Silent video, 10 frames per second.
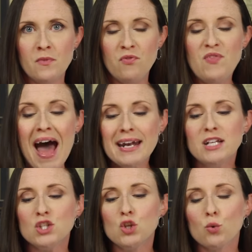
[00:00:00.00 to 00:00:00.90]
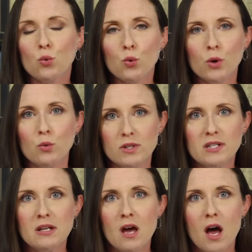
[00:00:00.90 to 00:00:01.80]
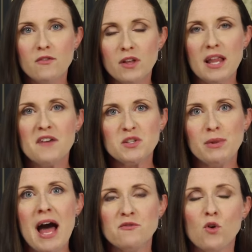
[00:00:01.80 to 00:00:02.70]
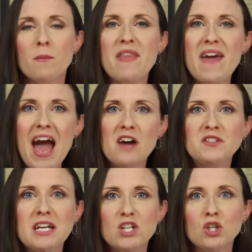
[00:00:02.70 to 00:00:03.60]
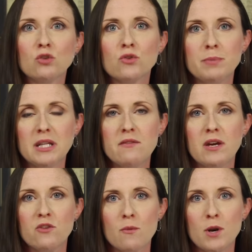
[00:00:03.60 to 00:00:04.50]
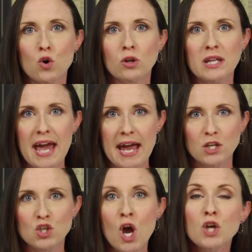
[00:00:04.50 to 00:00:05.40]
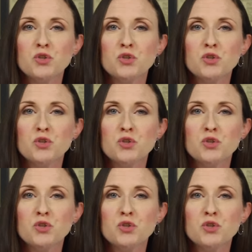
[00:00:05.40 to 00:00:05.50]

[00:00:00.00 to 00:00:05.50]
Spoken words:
That is the root of the left's platform, and they have to get children believing it from an early age.